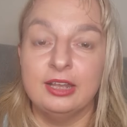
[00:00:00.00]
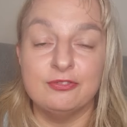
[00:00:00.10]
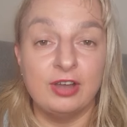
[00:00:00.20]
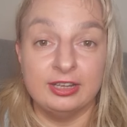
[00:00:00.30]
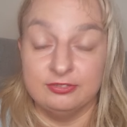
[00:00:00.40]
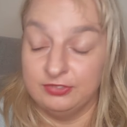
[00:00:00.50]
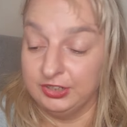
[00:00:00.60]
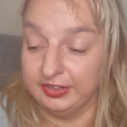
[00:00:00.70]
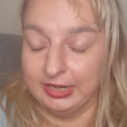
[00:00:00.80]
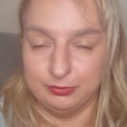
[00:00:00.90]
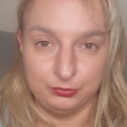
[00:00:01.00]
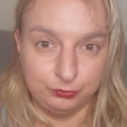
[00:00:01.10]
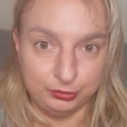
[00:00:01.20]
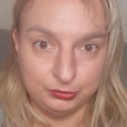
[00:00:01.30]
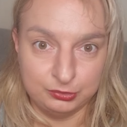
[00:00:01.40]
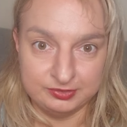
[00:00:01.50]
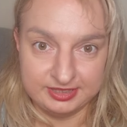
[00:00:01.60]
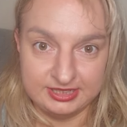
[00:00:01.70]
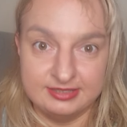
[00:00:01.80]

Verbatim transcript: and, find, and figuring out what the root cause